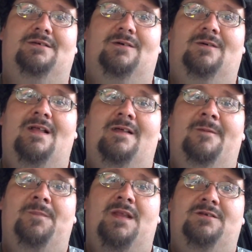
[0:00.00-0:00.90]
So
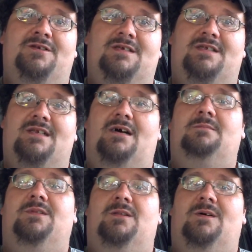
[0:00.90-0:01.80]
it's just
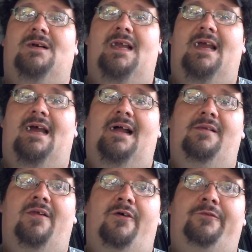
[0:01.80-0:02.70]
something to look at.